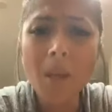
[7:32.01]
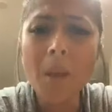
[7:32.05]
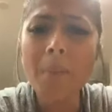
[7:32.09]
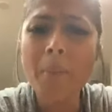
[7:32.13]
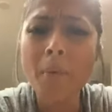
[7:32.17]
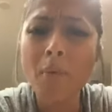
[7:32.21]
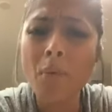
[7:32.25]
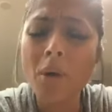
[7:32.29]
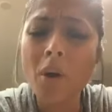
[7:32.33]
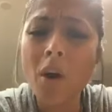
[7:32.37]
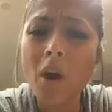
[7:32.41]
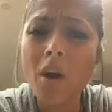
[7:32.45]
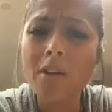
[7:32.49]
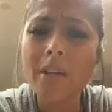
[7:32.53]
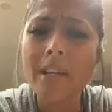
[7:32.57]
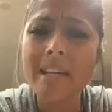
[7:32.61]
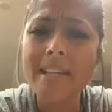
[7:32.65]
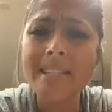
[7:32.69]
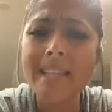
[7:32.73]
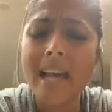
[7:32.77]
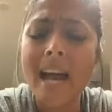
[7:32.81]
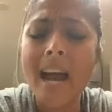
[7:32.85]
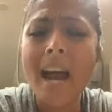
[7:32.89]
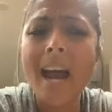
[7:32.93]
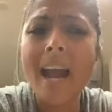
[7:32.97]
But
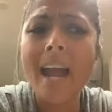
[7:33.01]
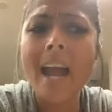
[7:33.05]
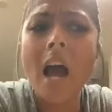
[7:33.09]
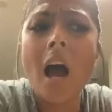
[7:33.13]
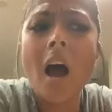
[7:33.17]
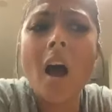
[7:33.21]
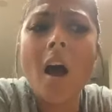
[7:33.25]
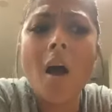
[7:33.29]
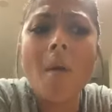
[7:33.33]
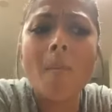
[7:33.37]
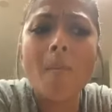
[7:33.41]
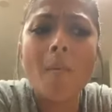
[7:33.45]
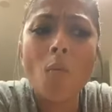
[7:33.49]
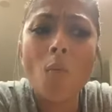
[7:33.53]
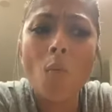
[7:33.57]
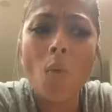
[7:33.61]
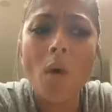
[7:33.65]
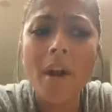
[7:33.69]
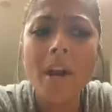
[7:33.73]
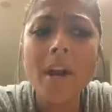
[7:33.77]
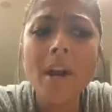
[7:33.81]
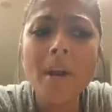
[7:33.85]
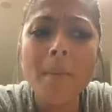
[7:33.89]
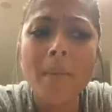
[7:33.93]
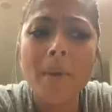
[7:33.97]
regardless, I
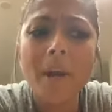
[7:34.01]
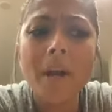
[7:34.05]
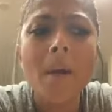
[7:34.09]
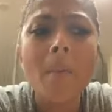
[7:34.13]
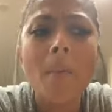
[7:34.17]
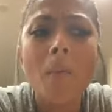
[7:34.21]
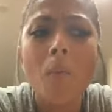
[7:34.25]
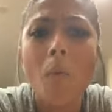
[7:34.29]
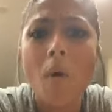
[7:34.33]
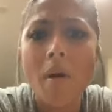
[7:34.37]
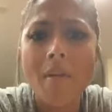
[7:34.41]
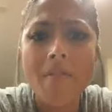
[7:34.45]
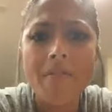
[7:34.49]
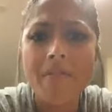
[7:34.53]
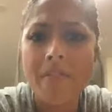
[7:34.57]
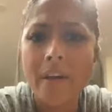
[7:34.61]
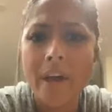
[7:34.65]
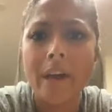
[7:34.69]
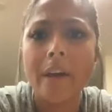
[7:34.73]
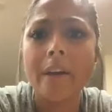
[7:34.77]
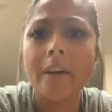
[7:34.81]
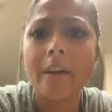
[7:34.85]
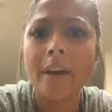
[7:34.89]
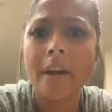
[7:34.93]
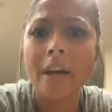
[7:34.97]
wanted to bring up one
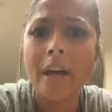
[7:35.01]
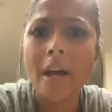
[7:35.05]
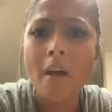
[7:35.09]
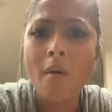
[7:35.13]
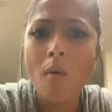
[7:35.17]
thing